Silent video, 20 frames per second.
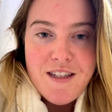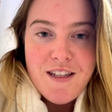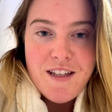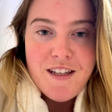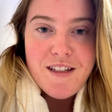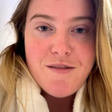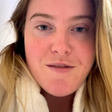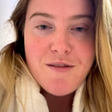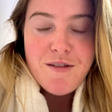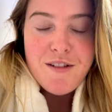
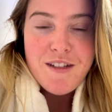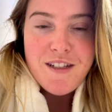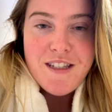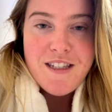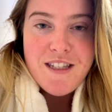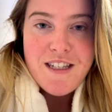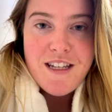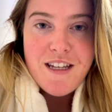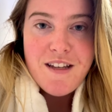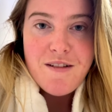can really
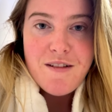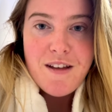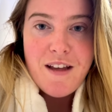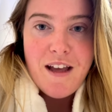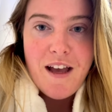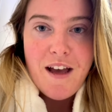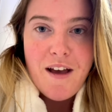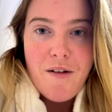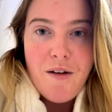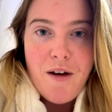see
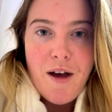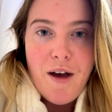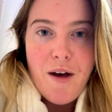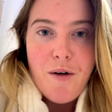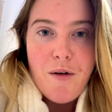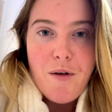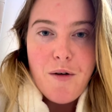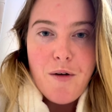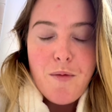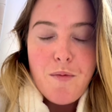now
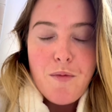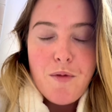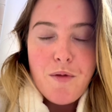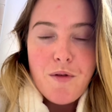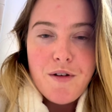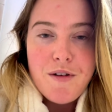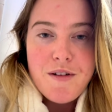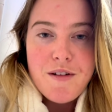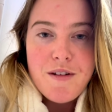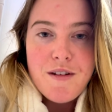how
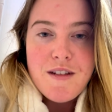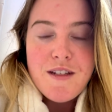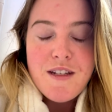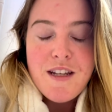important